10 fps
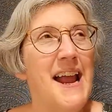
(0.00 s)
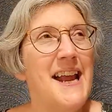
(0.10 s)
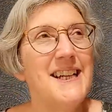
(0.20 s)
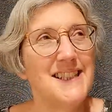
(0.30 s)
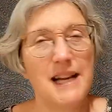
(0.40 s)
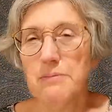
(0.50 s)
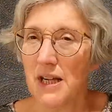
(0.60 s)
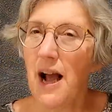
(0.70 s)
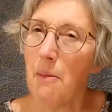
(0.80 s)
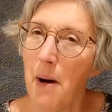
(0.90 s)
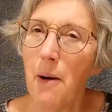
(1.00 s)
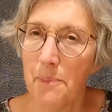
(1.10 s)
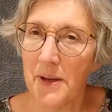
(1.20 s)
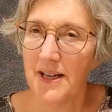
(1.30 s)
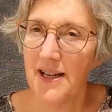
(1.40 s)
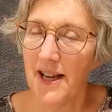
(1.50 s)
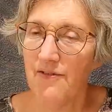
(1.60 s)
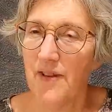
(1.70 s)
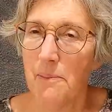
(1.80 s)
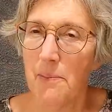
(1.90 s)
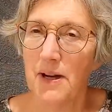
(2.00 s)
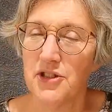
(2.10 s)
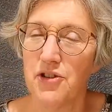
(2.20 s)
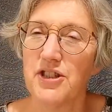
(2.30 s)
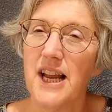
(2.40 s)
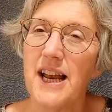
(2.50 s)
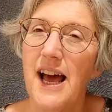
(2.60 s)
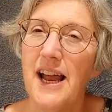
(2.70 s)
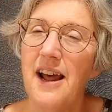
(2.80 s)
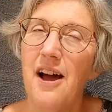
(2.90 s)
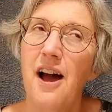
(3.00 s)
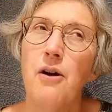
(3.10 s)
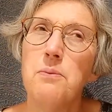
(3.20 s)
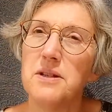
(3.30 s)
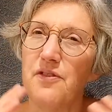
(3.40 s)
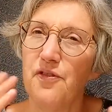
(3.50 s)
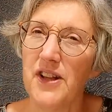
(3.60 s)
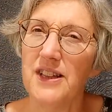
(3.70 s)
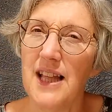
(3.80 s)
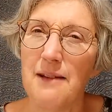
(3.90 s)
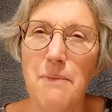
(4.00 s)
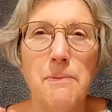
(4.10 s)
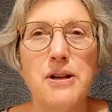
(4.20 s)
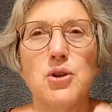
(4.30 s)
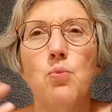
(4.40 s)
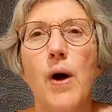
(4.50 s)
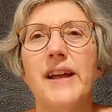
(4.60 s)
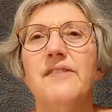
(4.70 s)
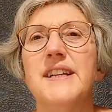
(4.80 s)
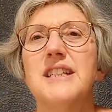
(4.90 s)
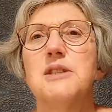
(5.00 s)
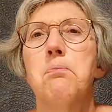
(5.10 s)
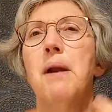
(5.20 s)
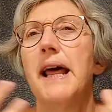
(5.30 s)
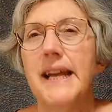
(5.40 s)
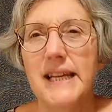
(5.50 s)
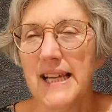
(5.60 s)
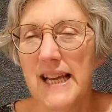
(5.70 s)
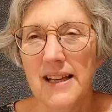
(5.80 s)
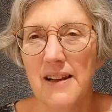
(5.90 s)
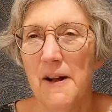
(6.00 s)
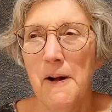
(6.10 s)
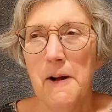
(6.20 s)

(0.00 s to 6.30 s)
it seems to come up in vampire stories, and I almost feel like maybe it's a way of explaining